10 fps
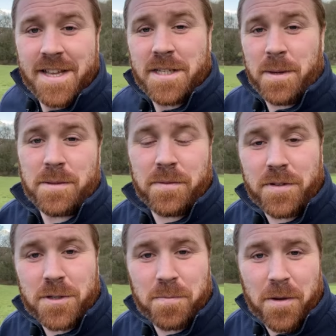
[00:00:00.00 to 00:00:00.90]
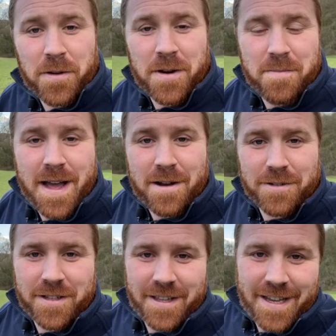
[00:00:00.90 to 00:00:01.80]
So as we've just spoken
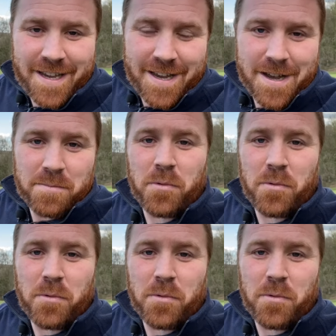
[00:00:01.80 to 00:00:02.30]
about the